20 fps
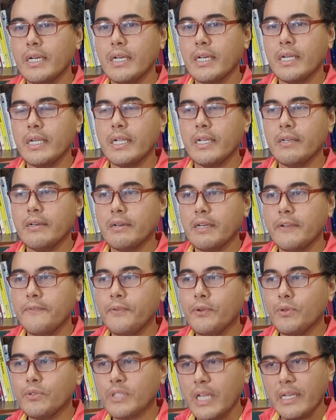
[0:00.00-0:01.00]
if
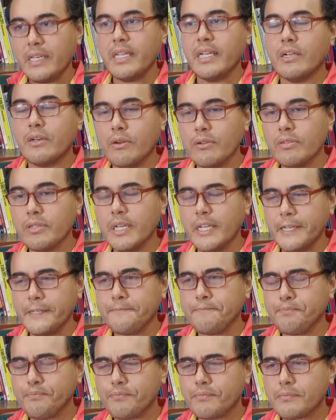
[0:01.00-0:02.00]
you study closely,
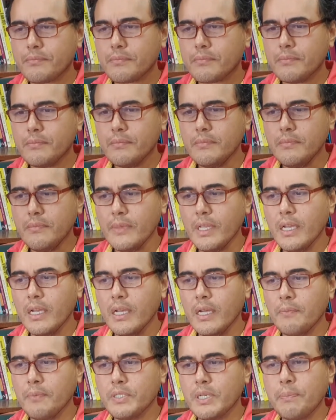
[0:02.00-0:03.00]

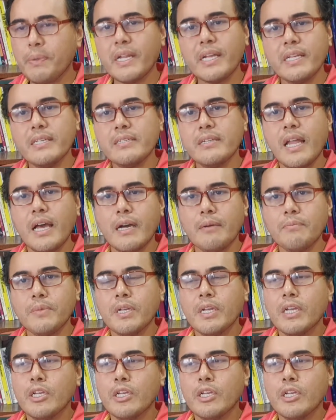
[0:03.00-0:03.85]
for example, in Islam,